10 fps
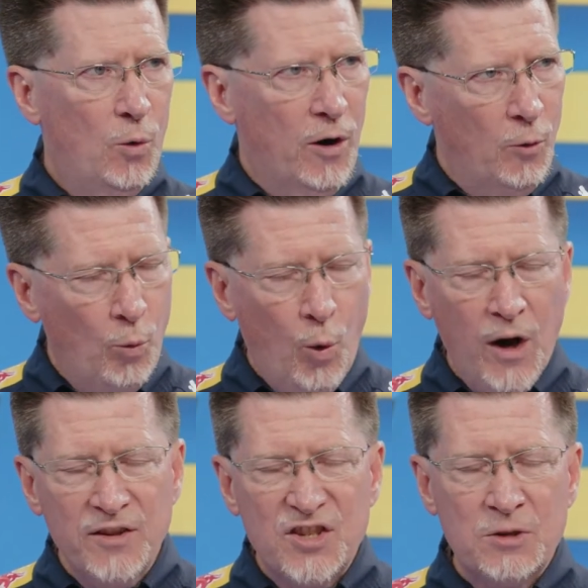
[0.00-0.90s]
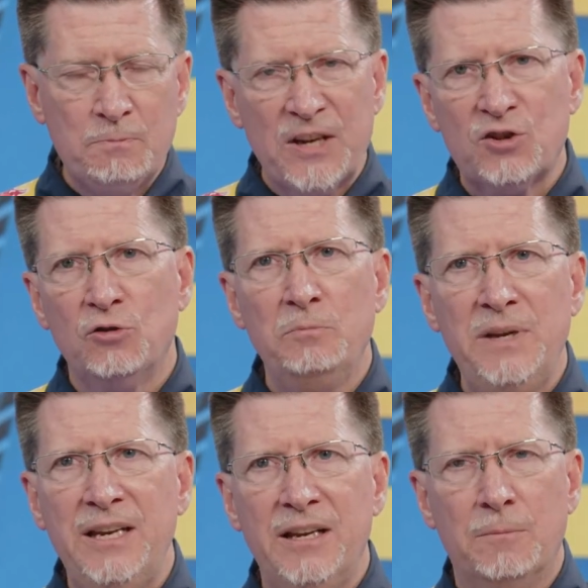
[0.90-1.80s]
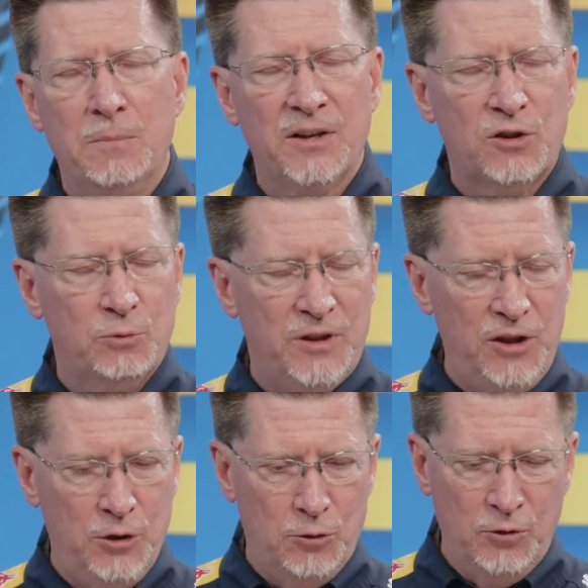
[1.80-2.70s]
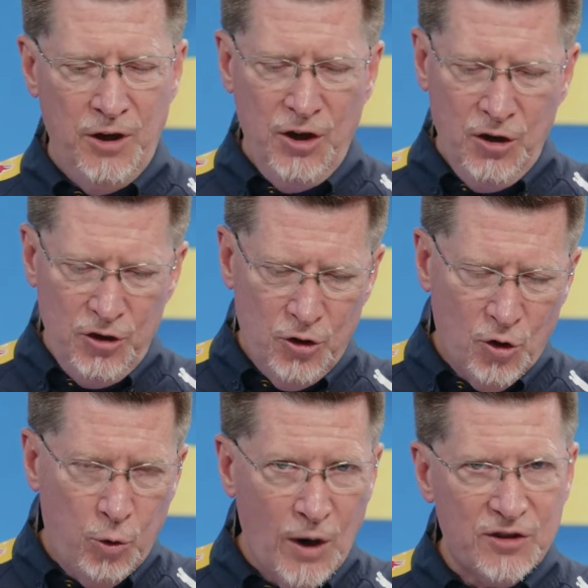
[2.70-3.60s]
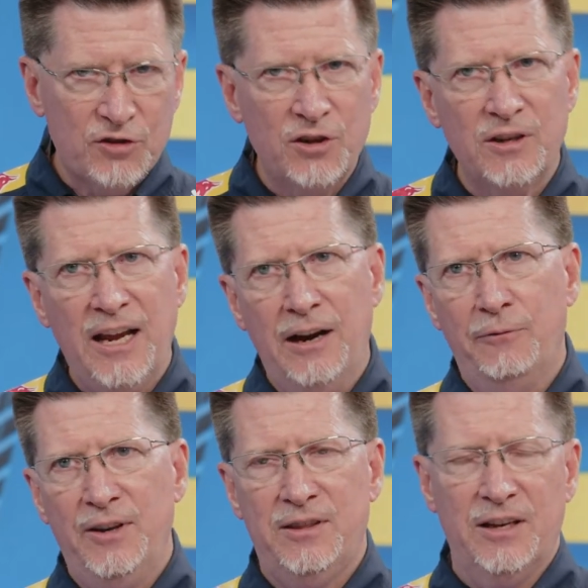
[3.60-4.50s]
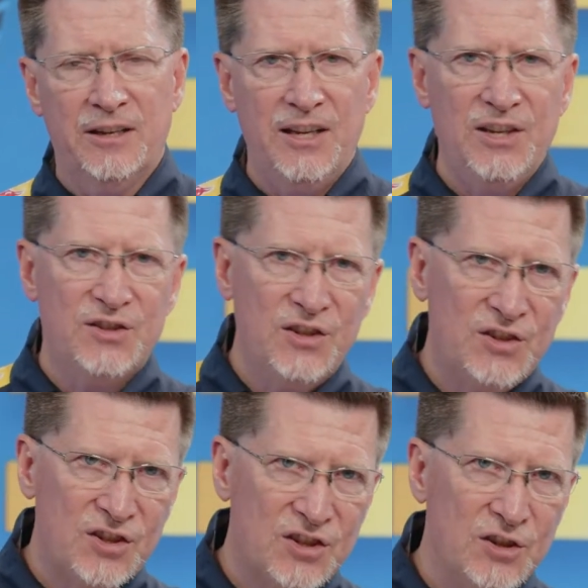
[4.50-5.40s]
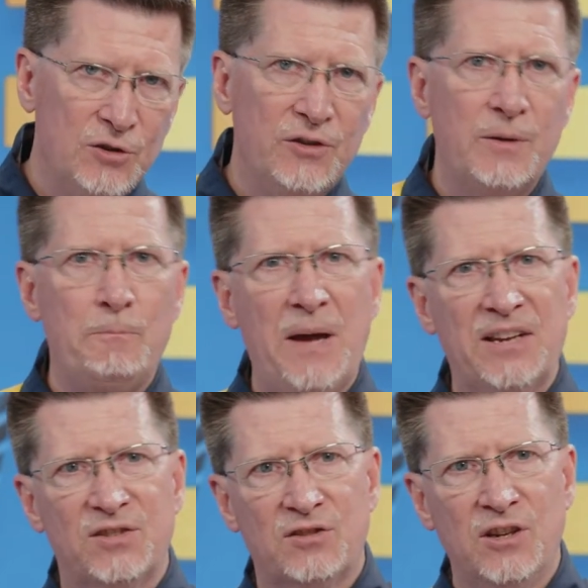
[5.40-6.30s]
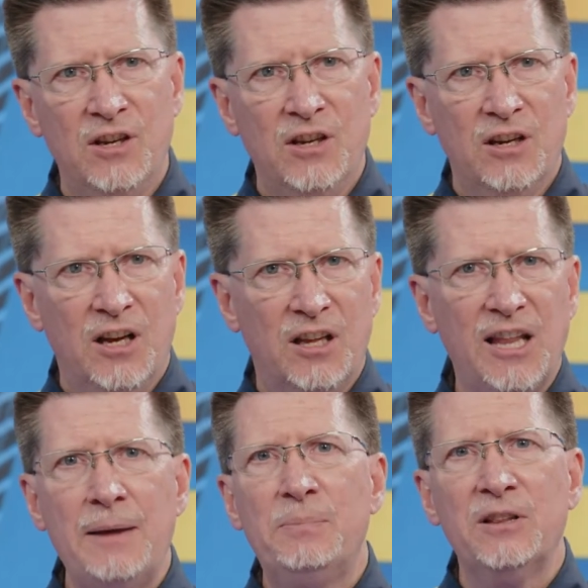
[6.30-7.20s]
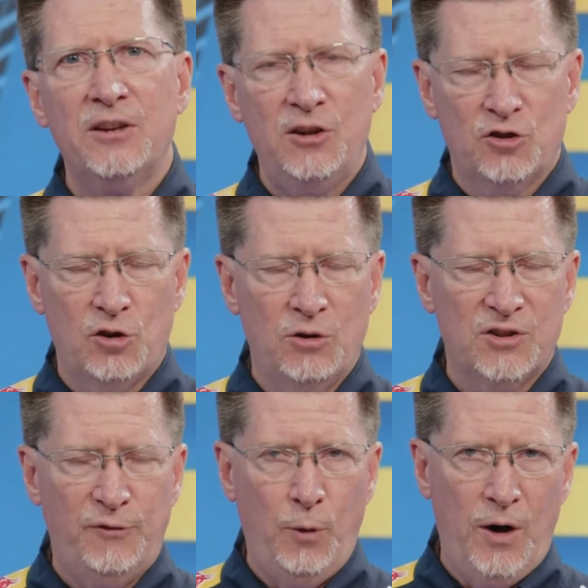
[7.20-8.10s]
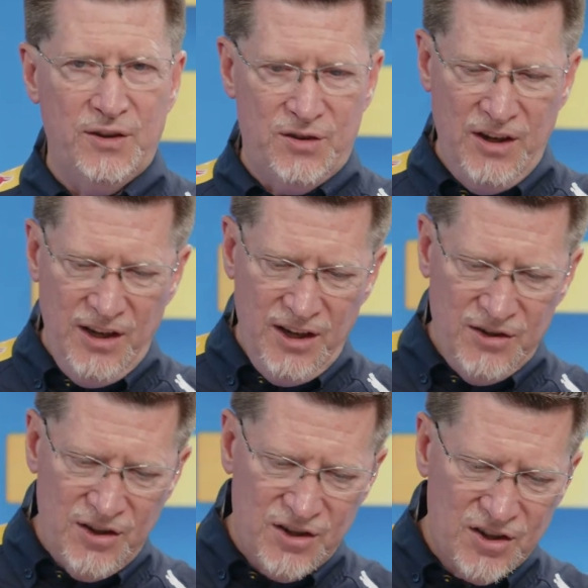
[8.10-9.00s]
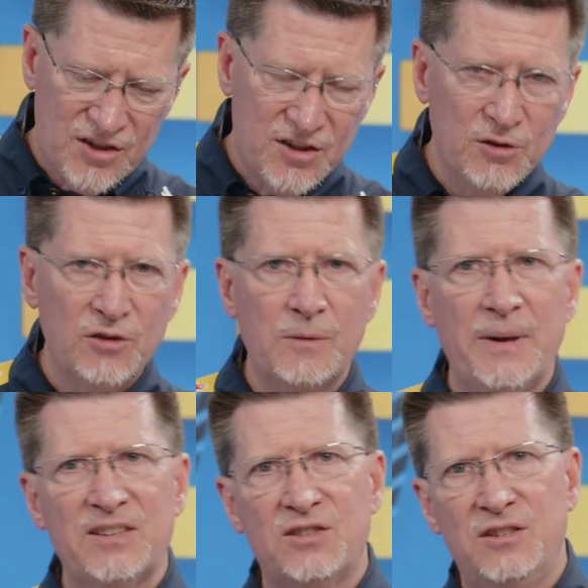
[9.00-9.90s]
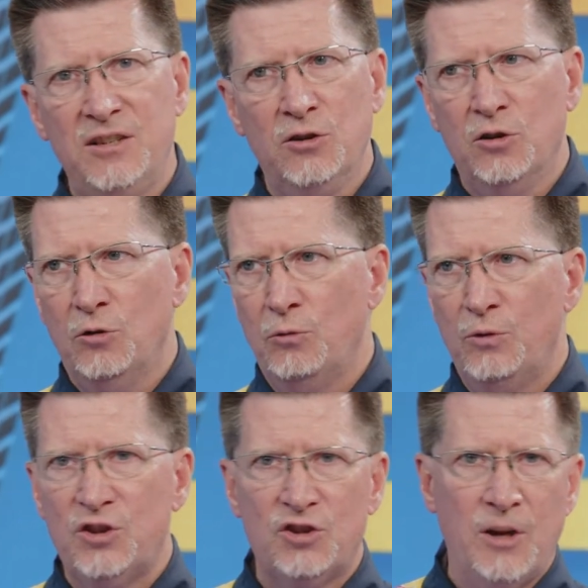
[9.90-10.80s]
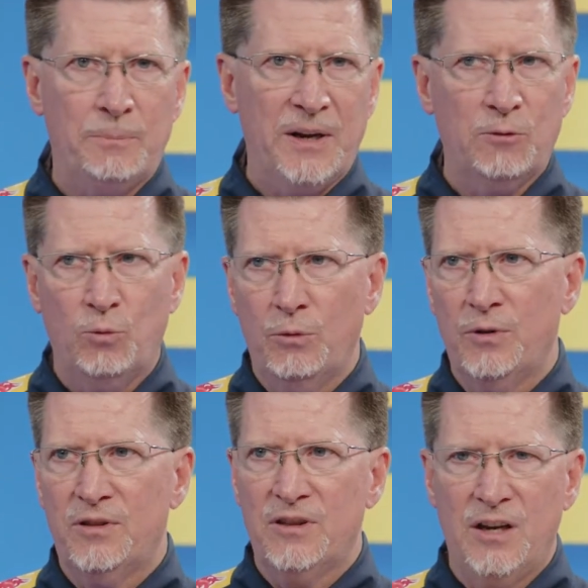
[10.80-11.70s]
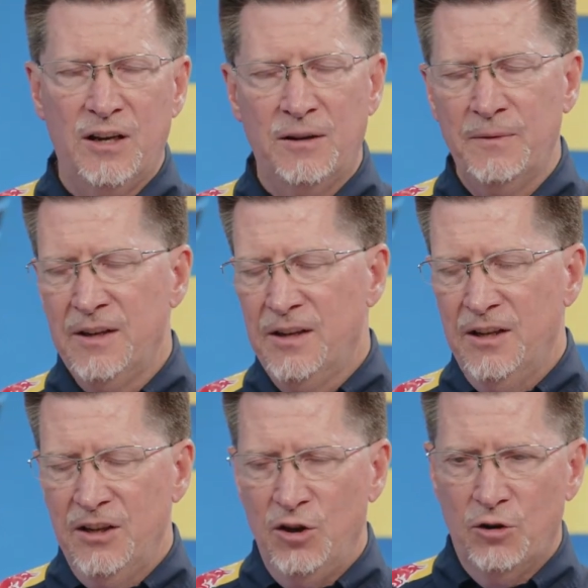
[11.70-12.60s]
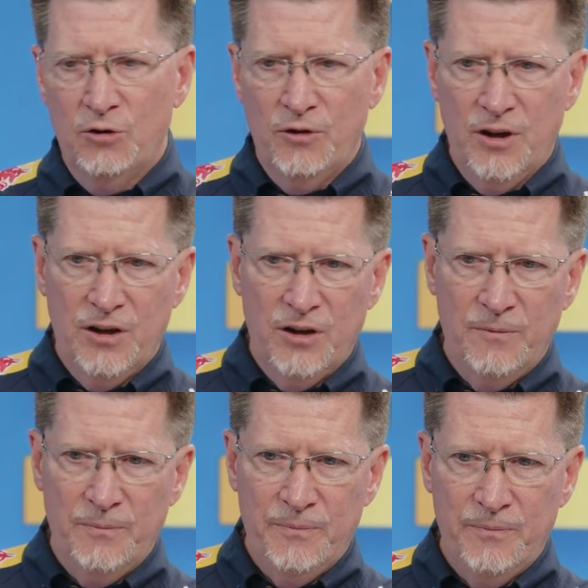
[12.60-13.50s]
or at one special meeting a month with you, you question everything. Is this still the best liability insurance for us? Is this still the best deal with shipping? We're with UPS.